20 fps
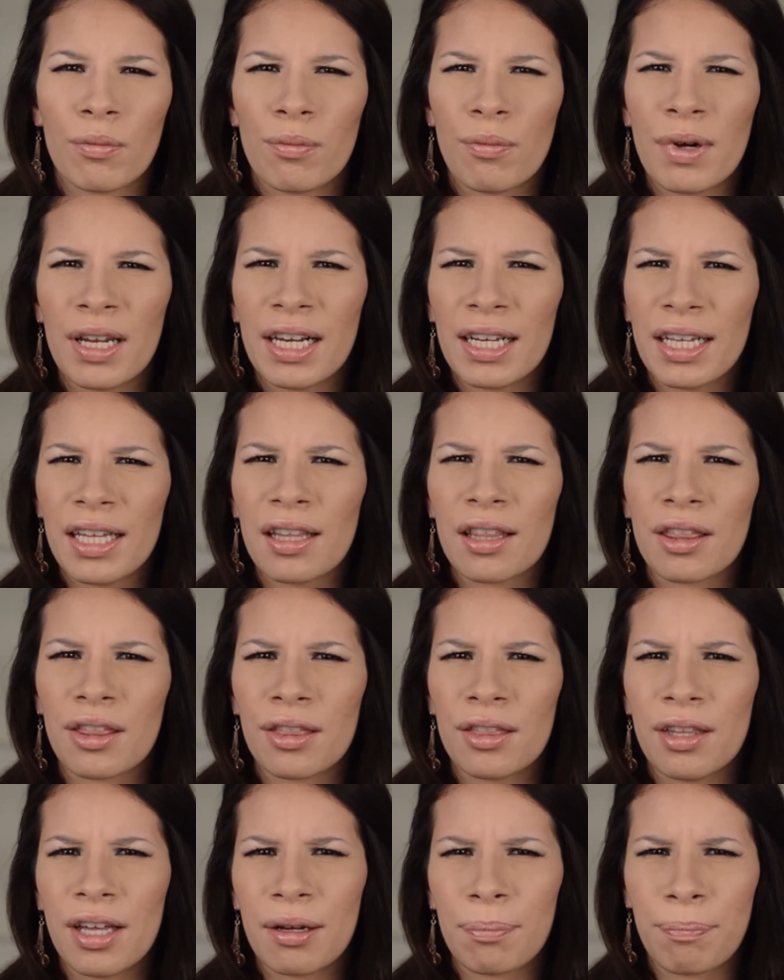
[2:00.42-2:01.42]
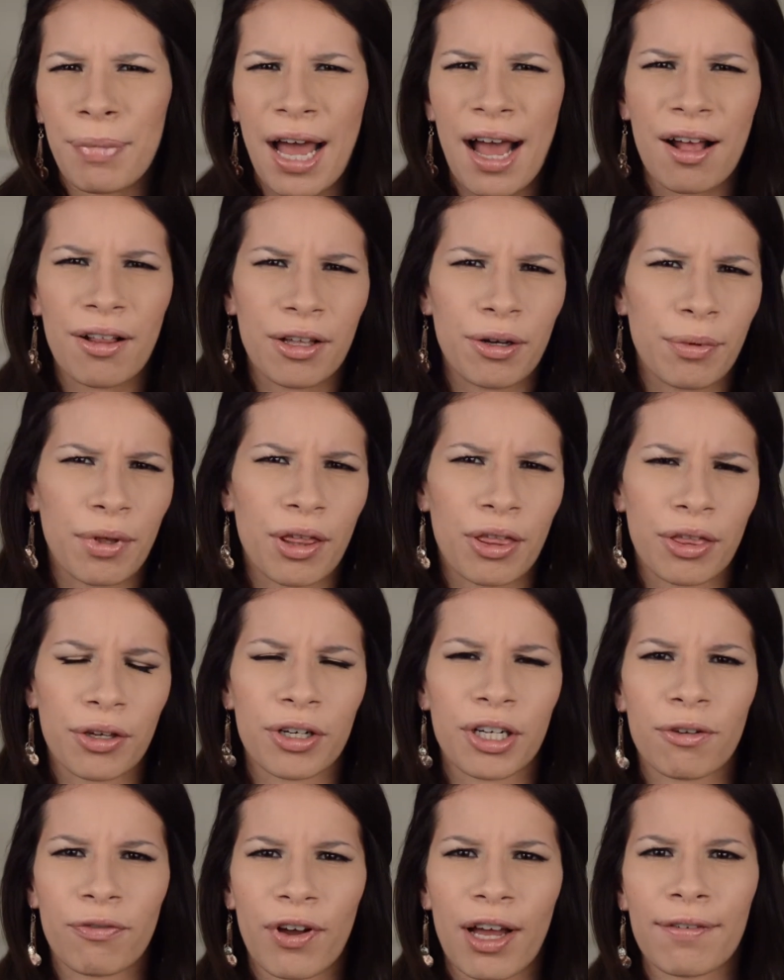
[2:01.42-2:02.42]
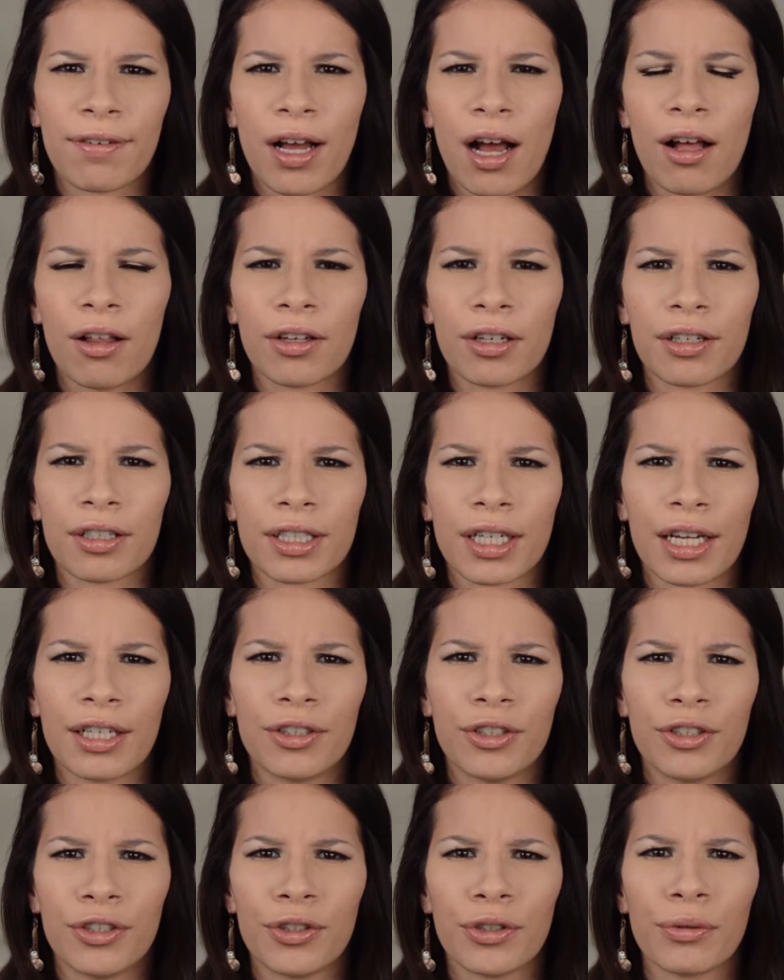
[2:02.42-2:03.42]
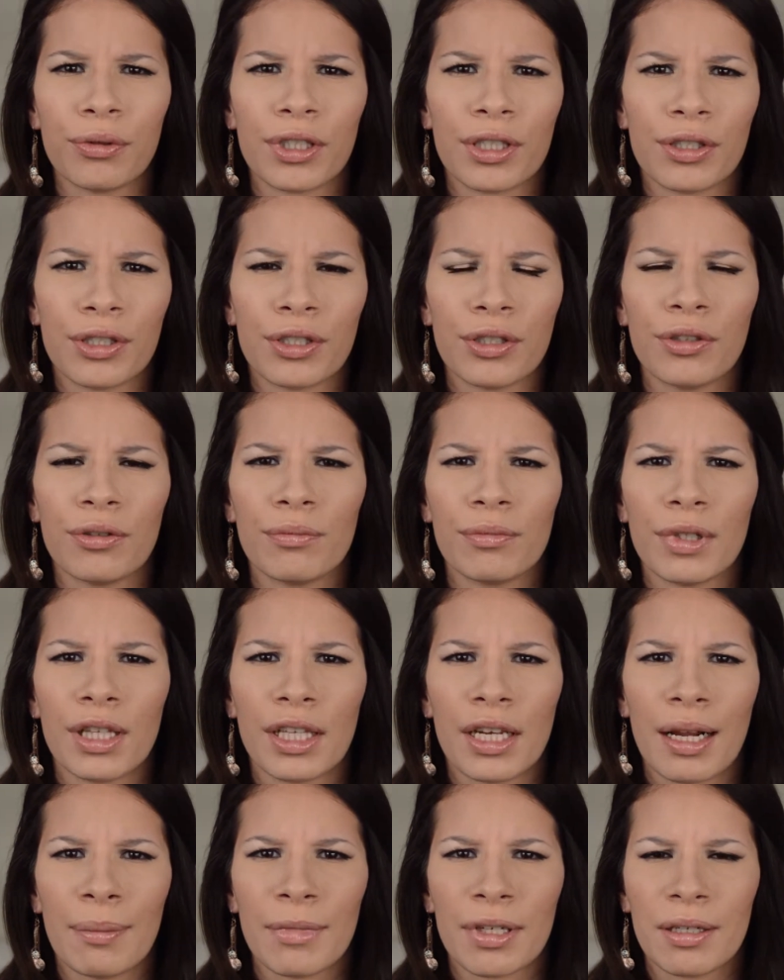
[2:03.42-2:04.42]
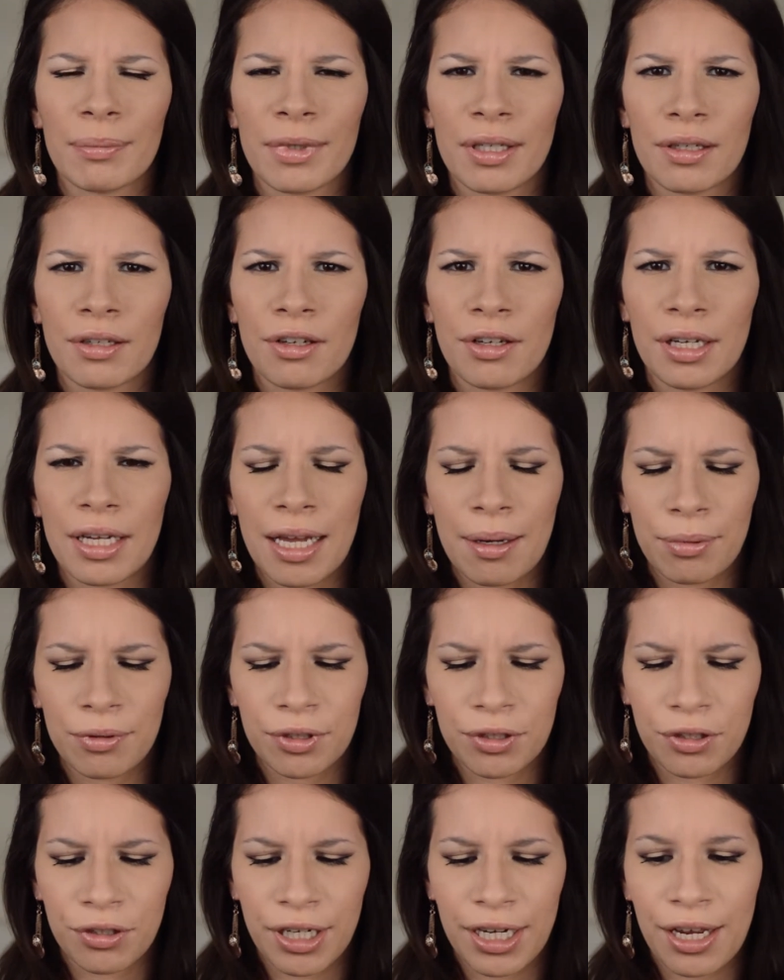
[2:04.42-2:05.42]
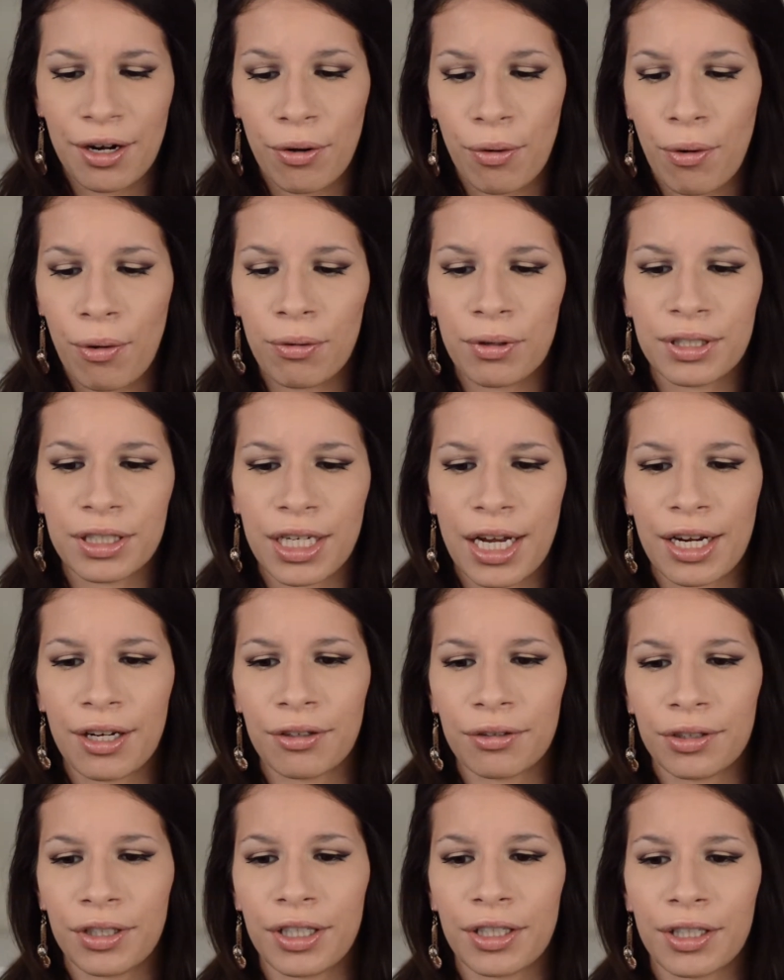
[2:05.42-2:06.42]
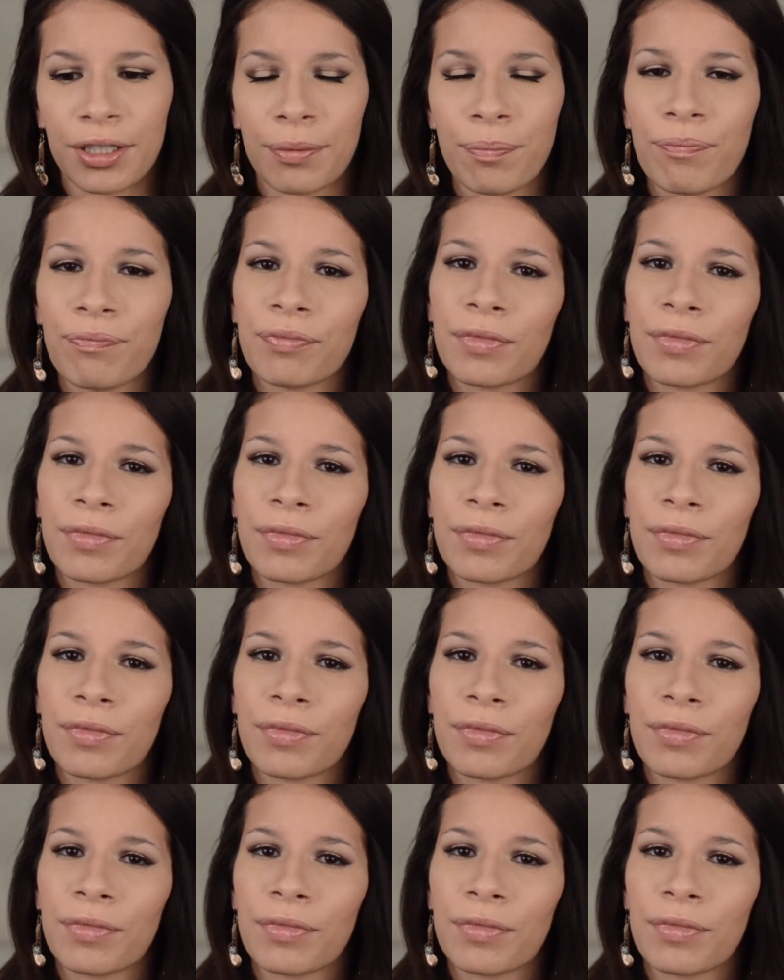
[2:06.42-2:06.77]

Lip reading: When I get a palette with 35 colors, I do assume that I'm going to be able to create a whole entire look.